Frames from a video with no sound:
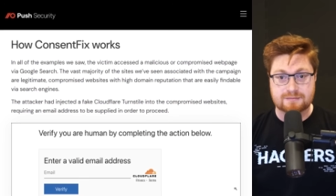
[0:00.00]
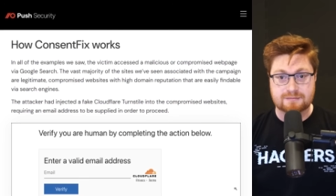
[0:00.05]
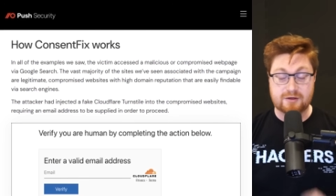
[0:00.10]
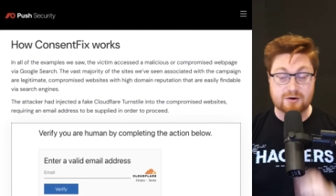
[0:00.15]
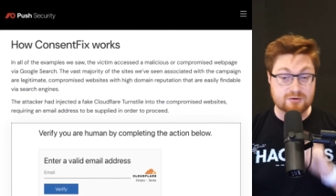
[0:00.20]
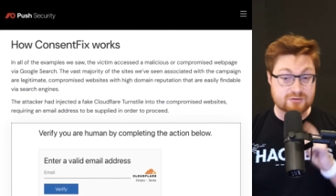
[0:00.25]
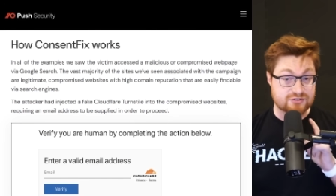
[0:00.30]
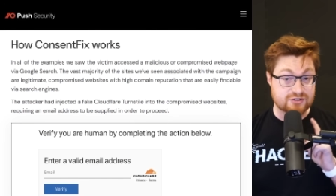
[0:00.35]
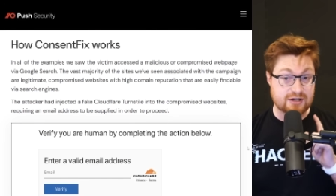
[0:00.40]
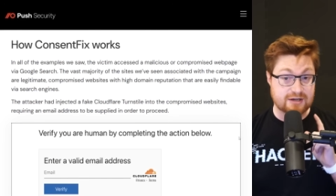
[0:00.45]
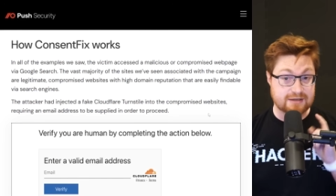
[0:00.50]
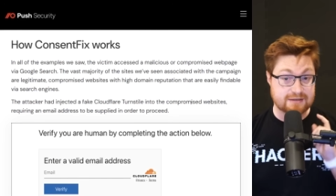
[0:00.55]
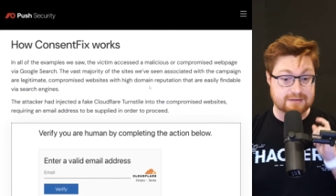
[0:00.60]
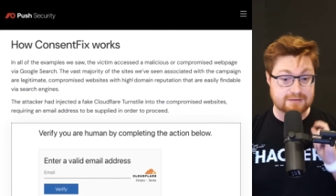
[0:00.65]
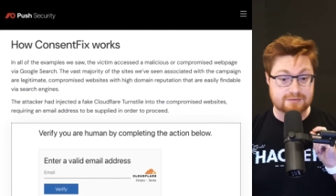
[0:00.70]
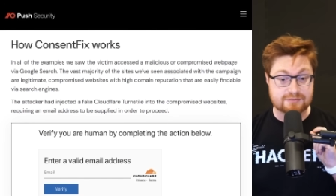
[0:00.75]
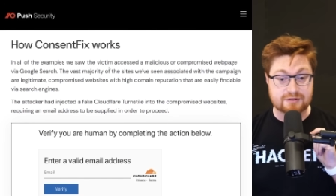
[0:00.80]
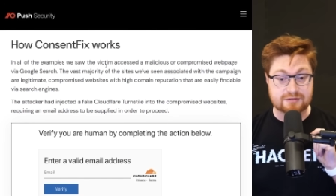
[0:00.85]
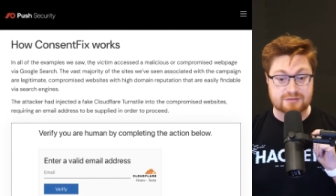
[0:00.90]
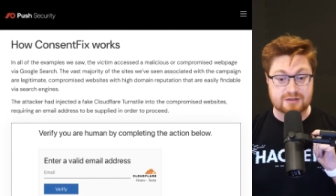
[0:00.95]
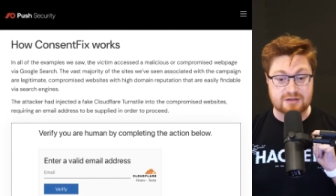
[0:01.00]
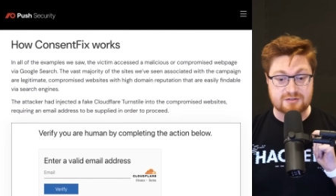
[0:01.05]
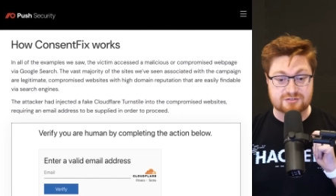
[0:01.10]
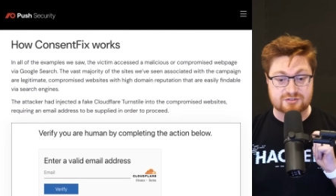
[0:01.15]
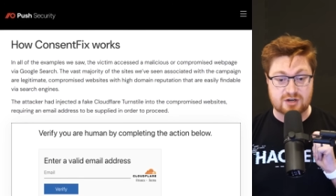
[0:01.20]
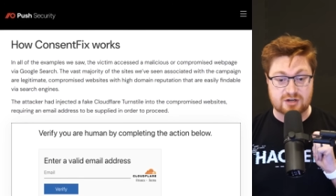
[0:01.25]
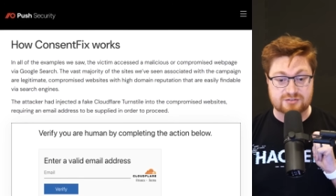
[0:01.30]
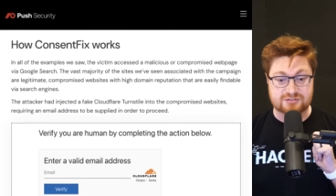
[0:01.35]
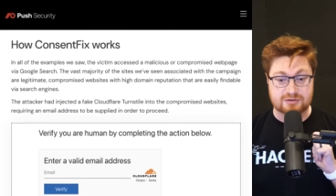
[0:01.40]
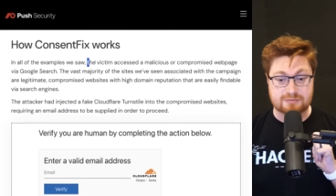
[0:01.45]
They're saying that they
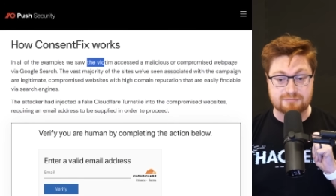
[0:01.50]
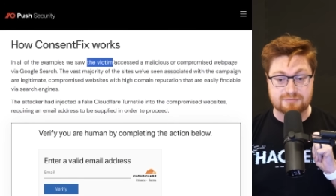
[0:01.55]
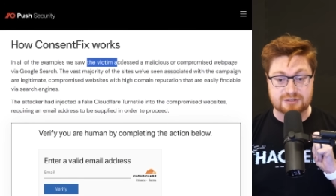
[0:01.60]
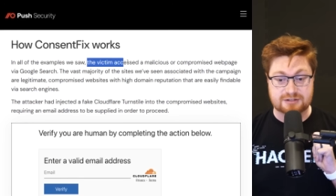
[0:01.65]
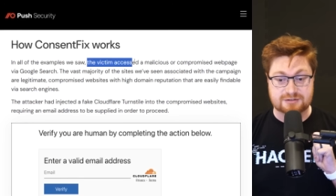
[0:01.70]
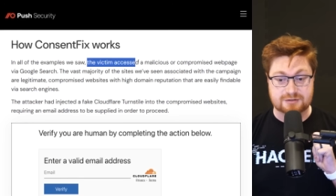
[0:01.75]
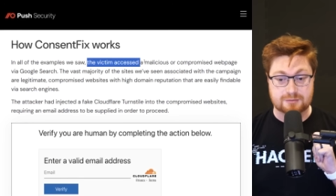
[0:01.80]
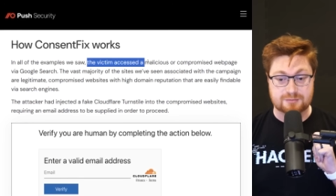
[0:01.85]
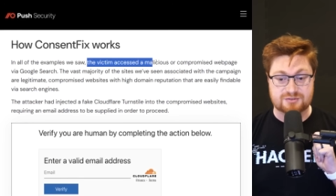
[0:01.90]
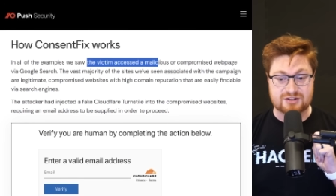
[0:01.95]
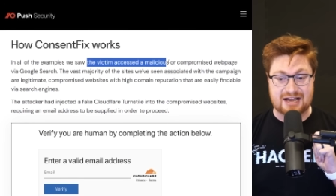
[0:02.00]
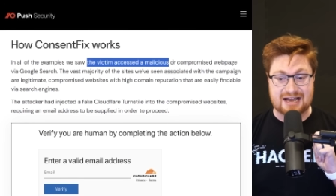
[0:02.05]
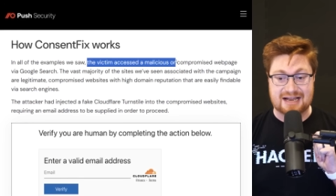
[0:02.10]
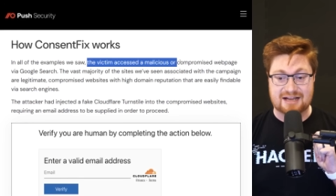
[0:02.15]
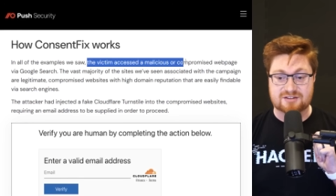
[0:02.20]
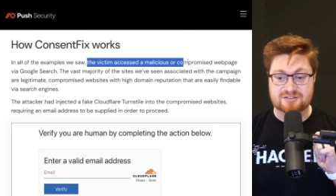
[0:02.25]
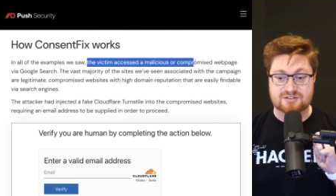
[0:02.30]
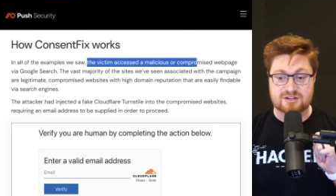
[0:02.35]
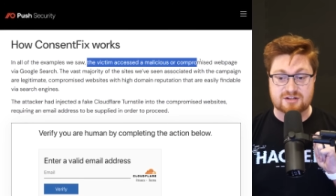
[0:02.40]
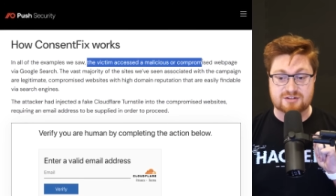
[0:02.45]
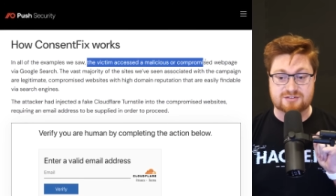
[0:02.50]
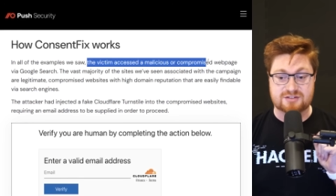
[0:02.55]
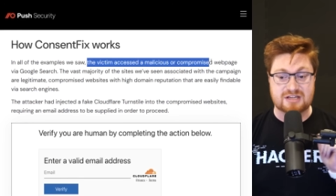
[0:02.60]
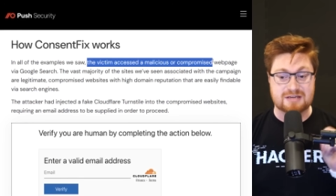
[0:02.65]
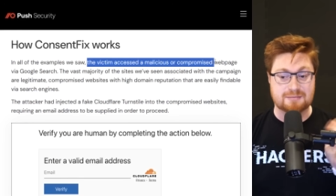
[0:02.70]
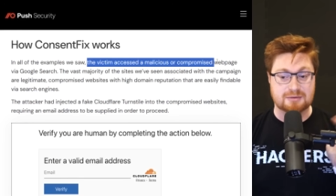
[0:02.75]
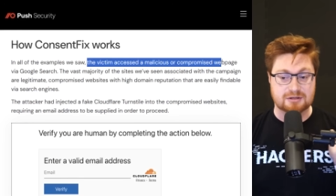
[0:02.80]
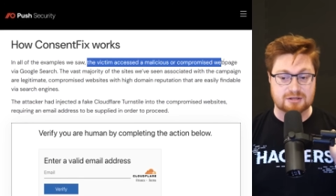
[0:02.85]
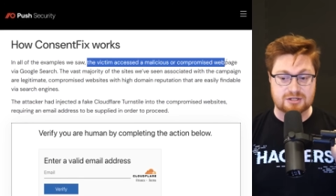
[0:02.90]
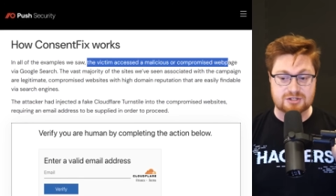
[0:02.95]
saw some victims access
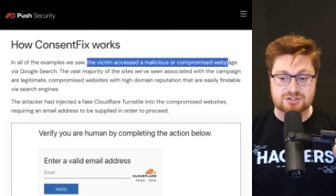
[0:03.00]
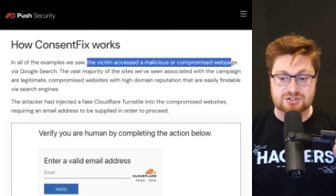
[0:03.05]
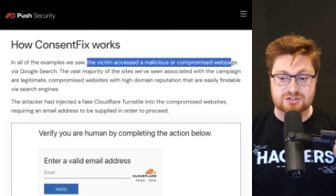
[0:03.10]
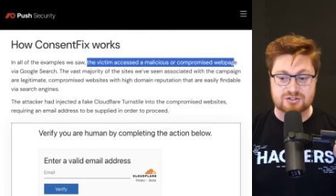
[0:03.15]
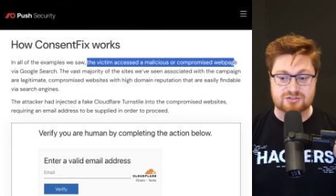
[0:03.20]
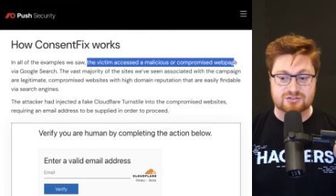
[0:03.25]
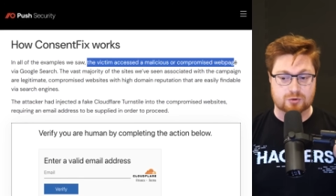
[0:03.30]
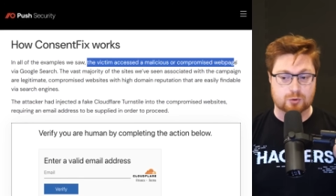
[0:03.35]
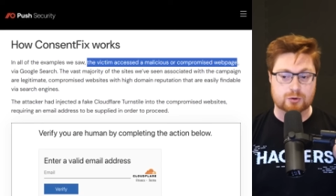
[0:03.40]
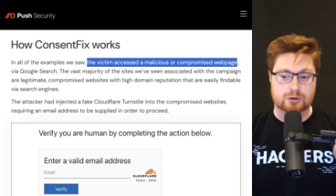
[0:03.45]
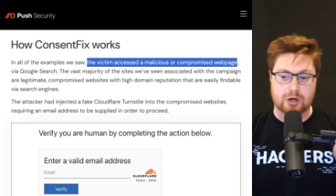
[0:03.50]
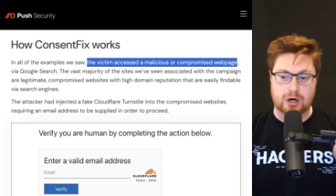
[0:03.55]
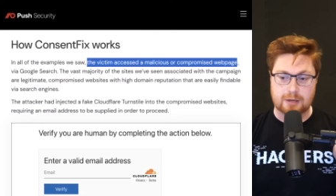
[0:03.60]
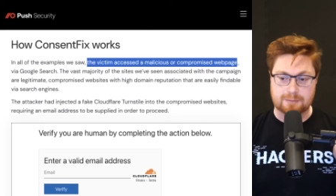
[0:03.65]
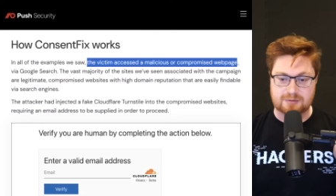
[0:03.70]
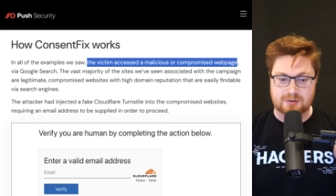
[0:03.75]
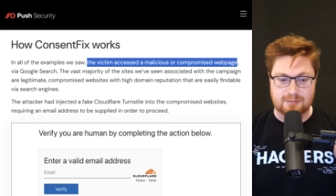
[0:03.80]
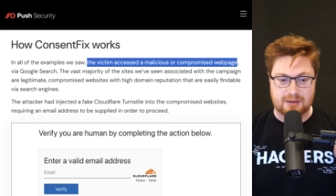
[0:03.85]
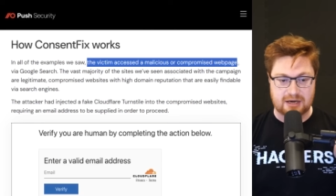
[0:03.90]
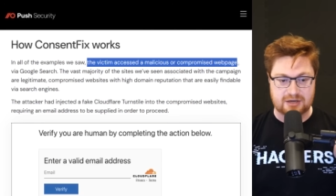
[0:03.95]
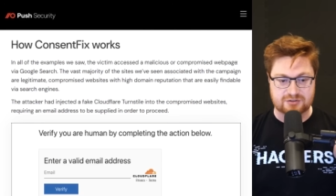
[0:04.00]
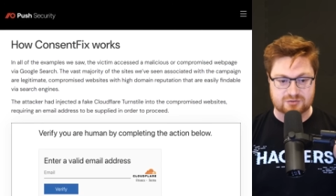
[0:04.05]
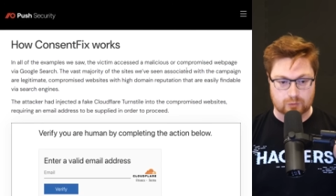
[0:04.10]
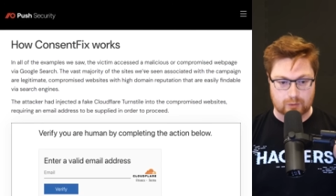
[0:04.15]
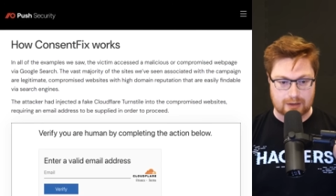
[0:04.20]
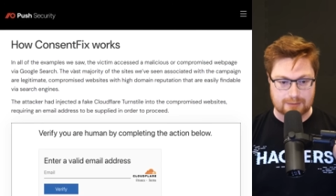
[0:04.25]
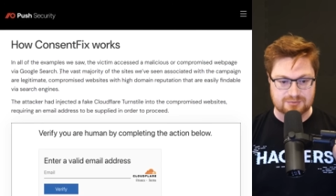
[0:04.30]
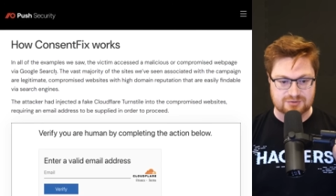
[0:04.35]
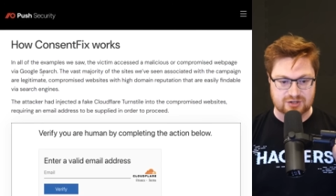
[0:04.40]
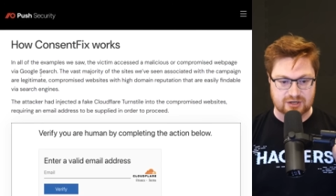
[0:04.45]
a malicious or compromised
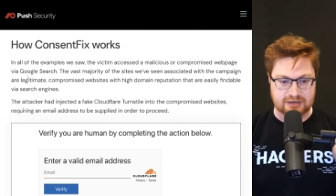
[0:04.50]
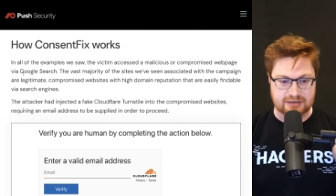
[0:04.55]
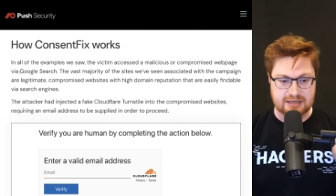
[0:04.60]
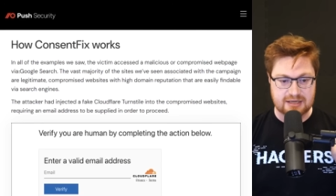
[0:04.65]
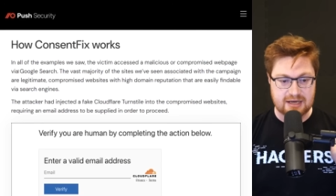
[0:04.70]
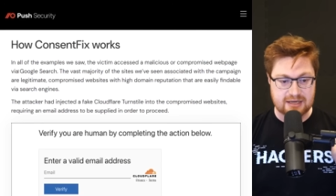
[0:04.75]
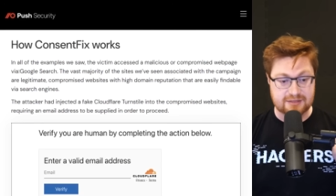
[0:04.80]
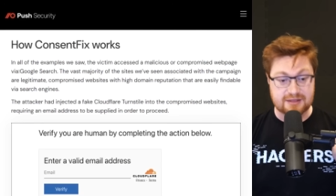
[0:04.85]
website